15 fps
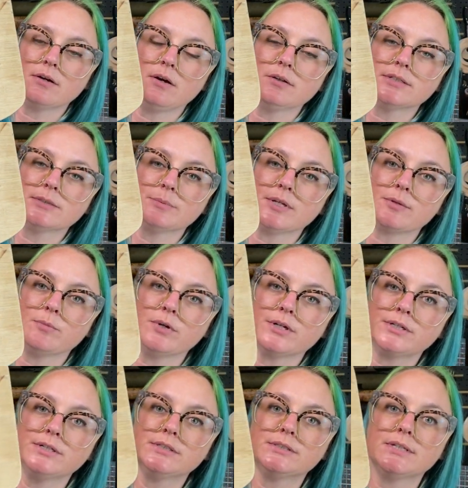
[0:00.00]
all these black
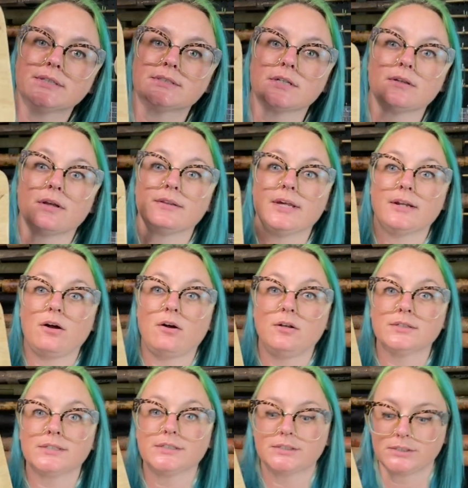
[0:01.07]
markings, that's that all
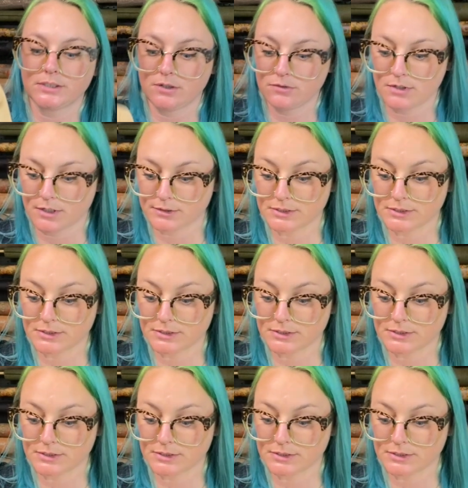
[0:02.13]
says SewGnar.